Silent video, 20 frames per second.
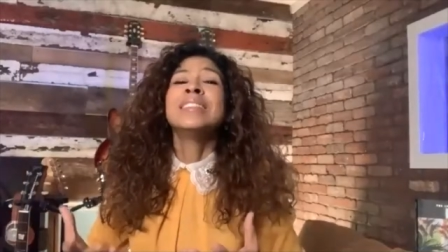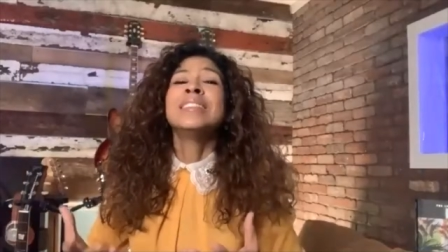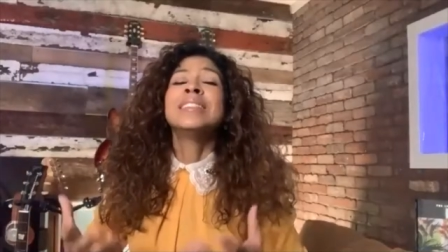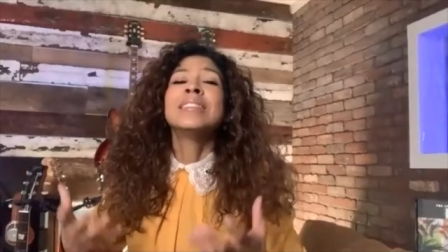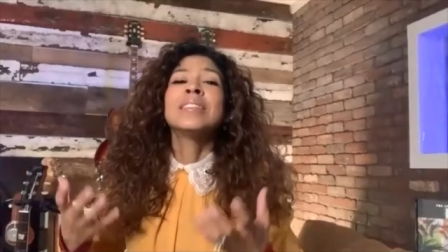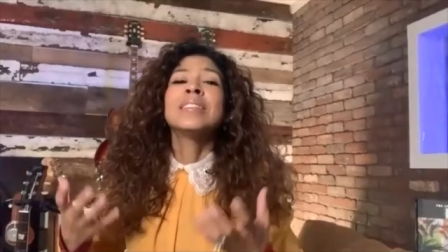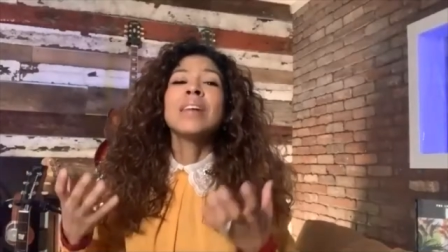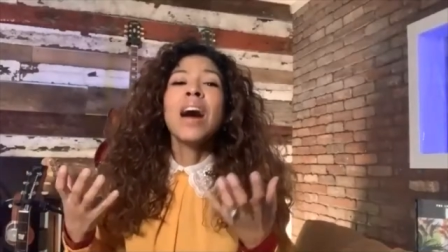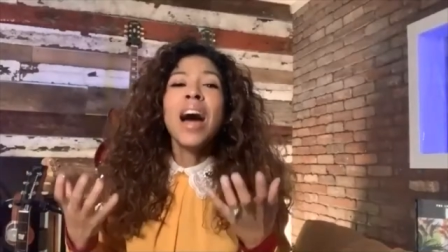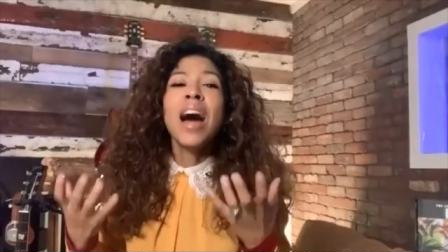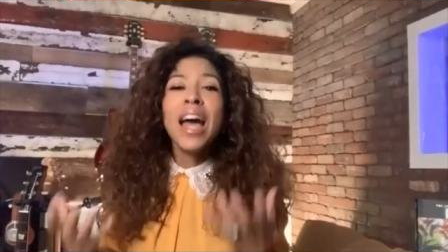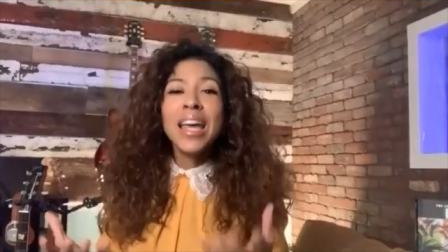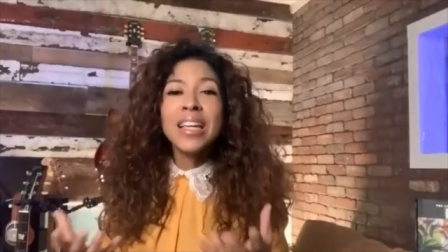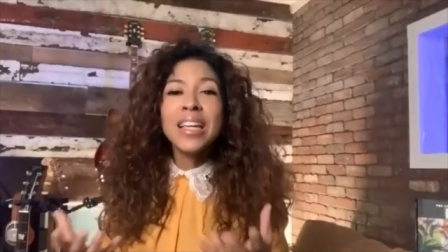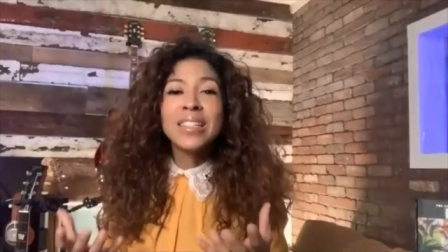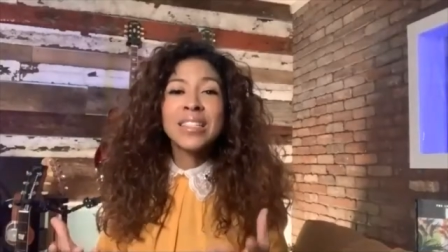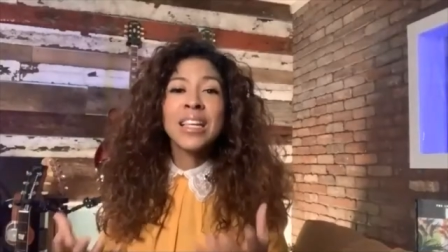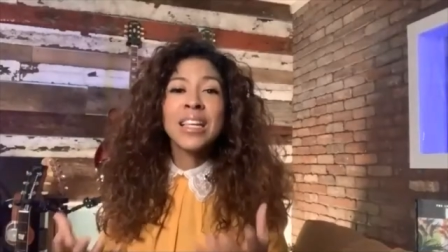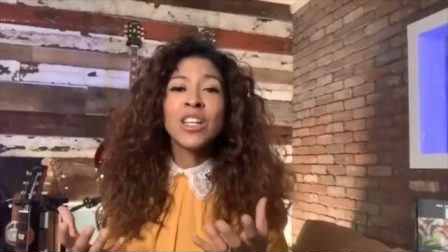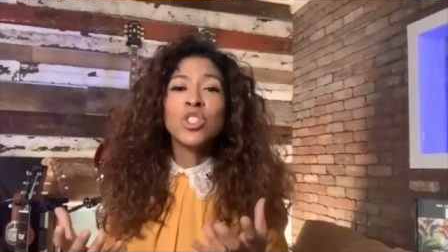
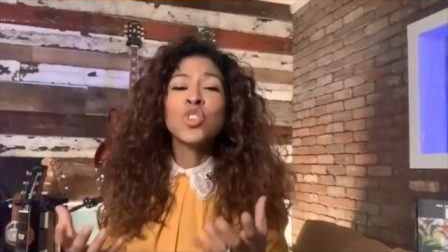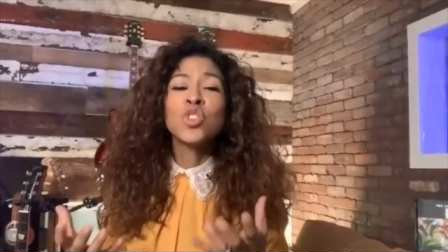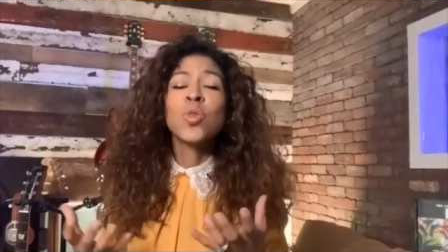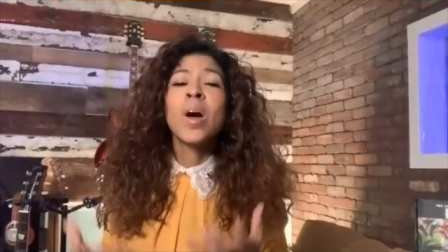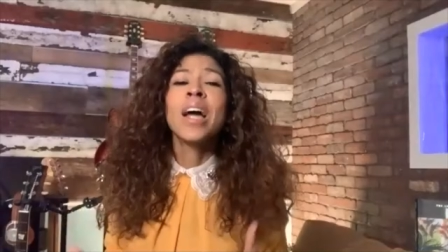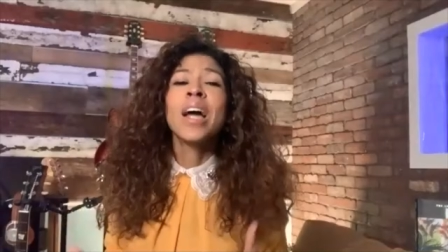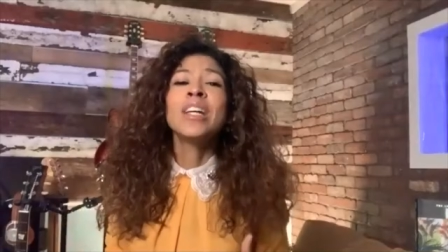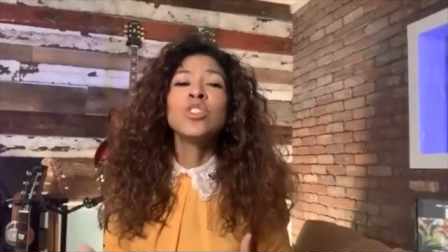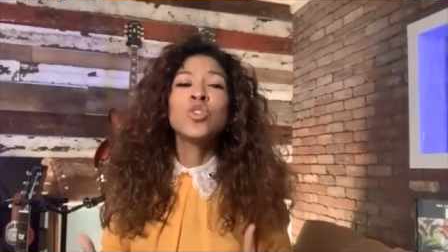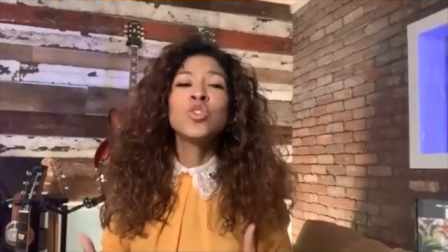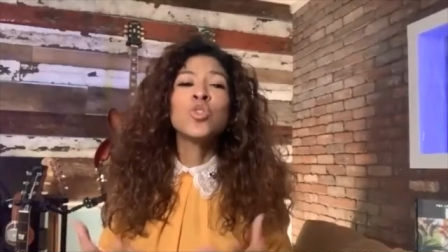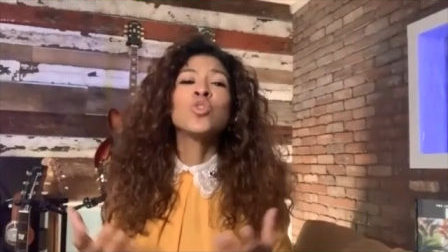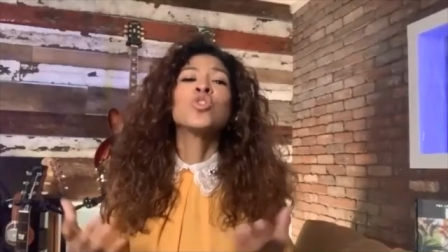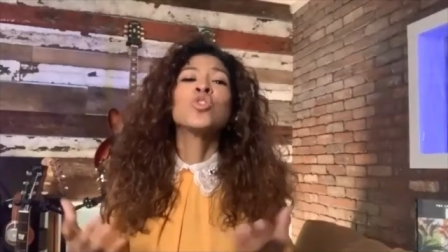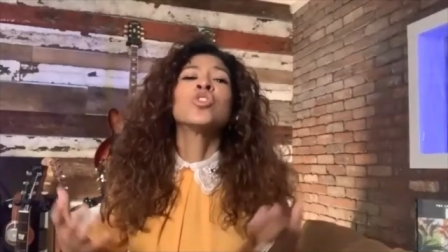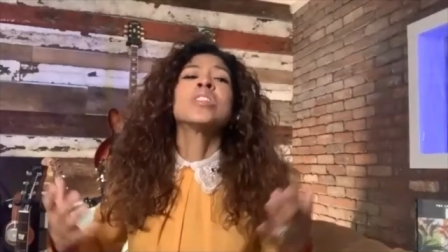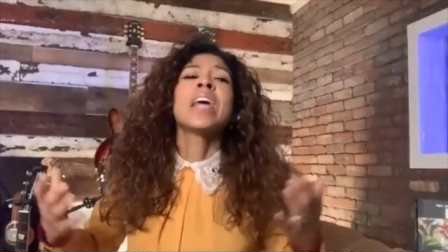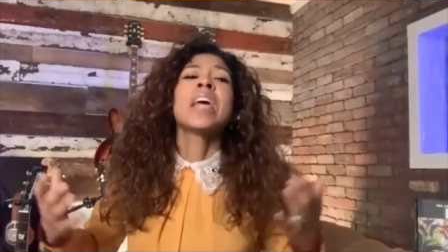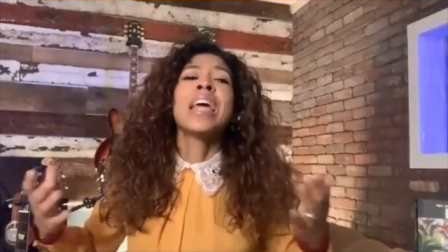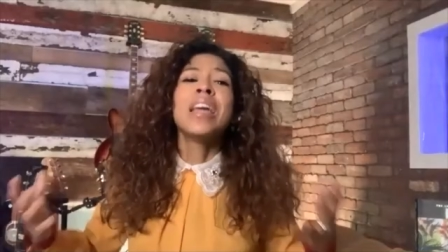dies trying to
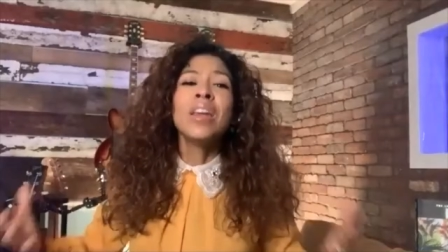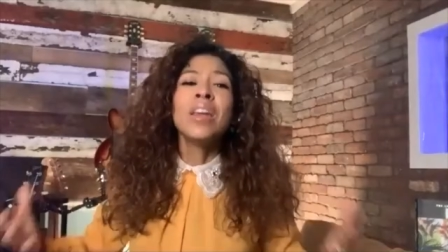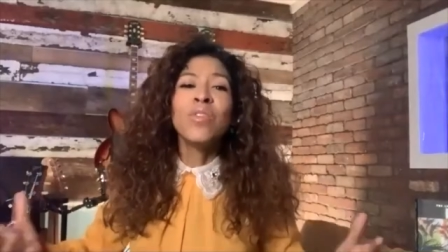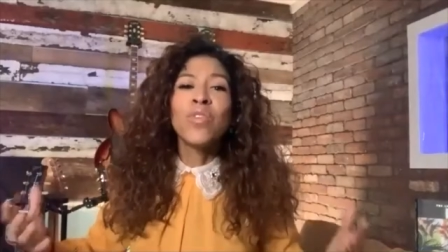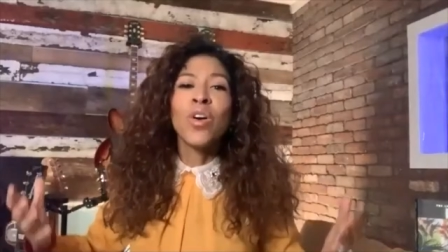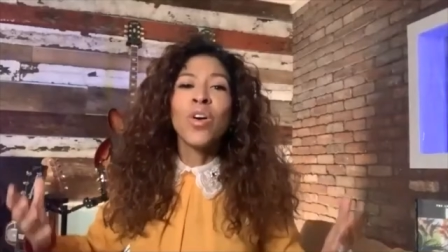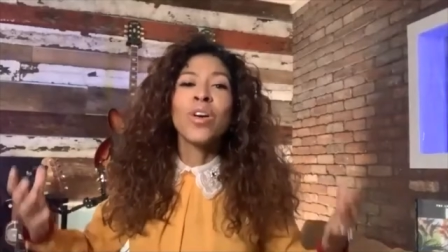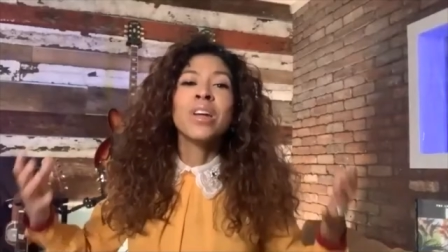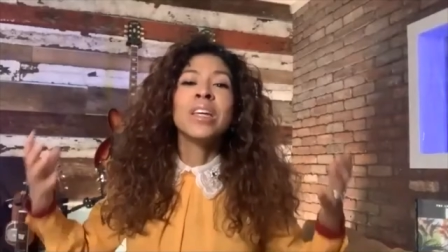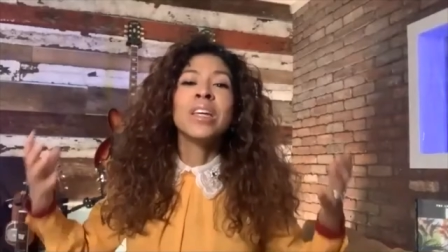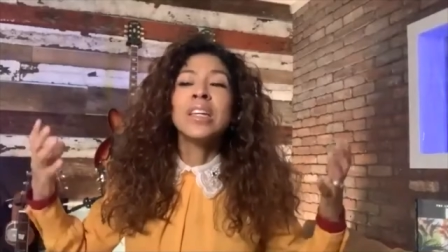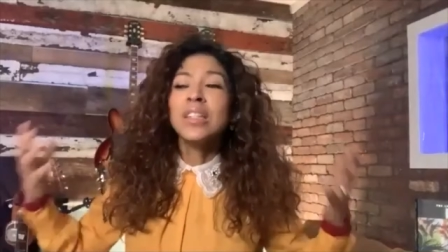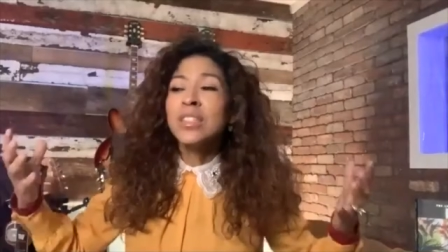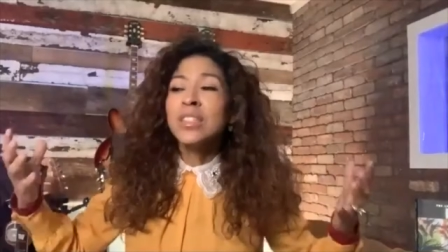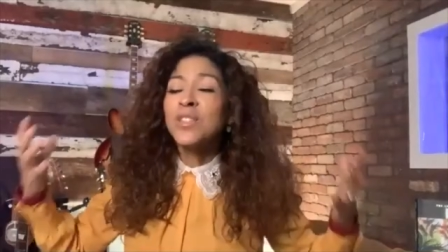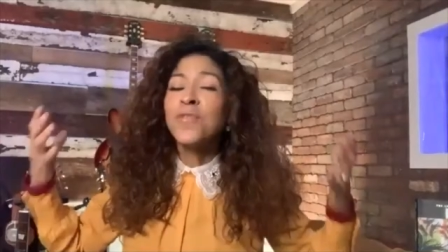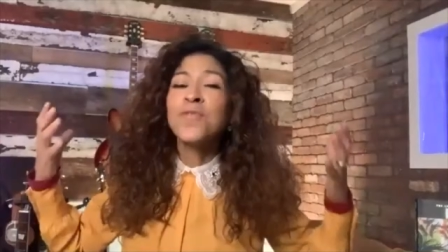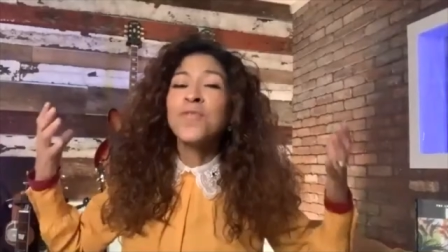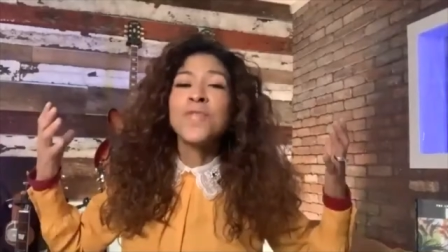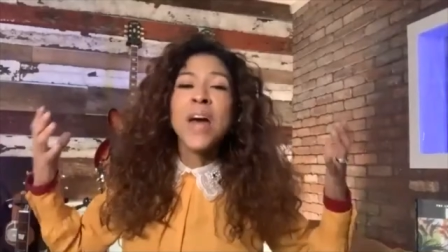save
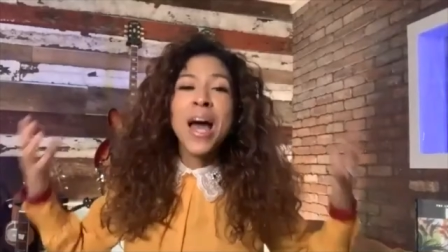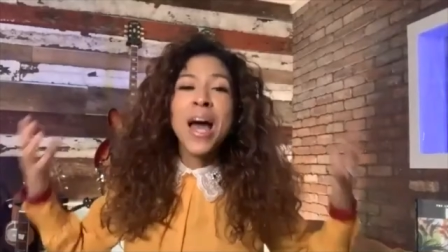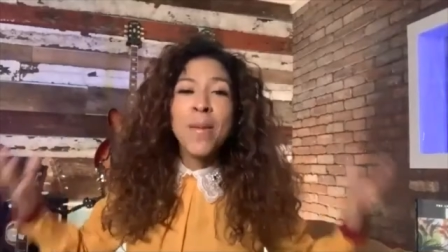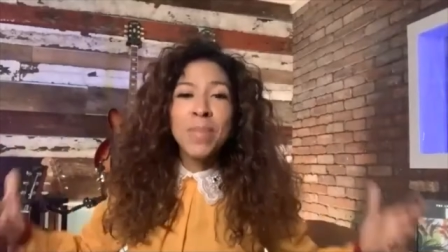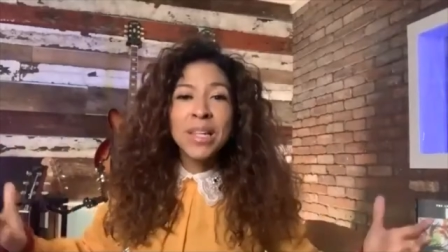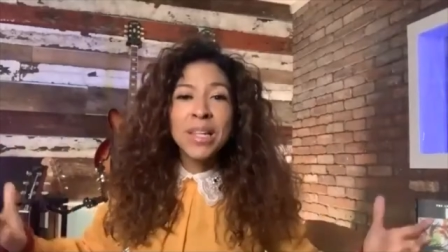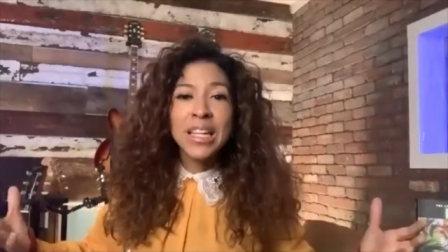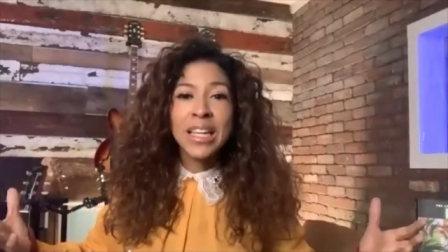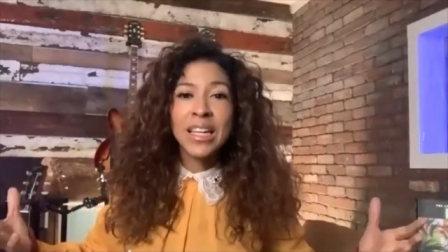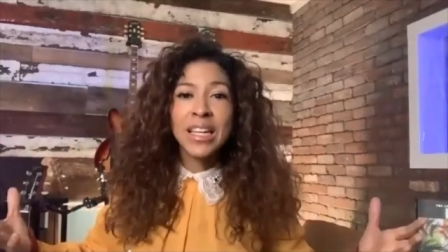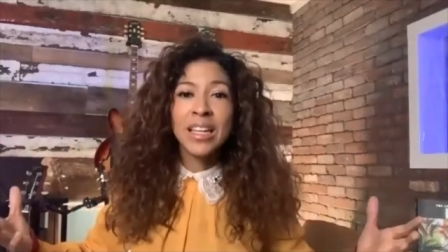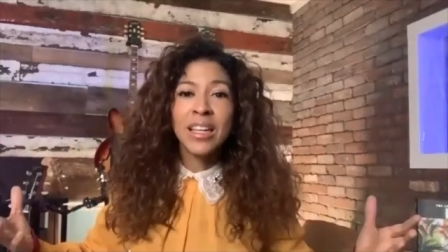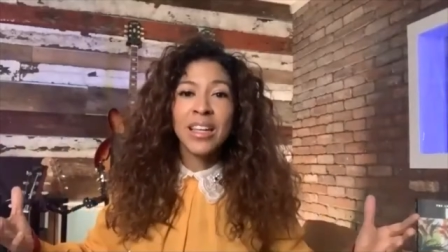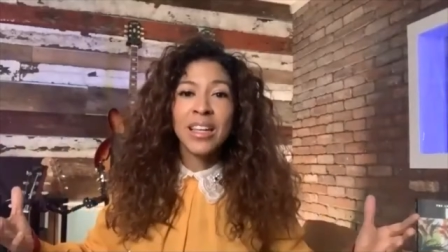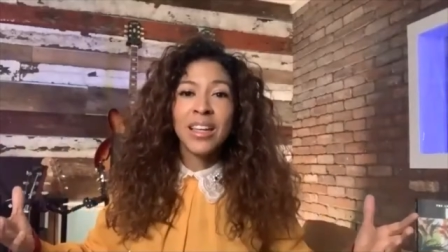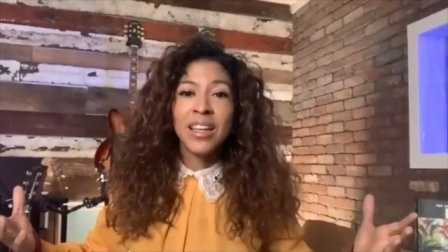his family.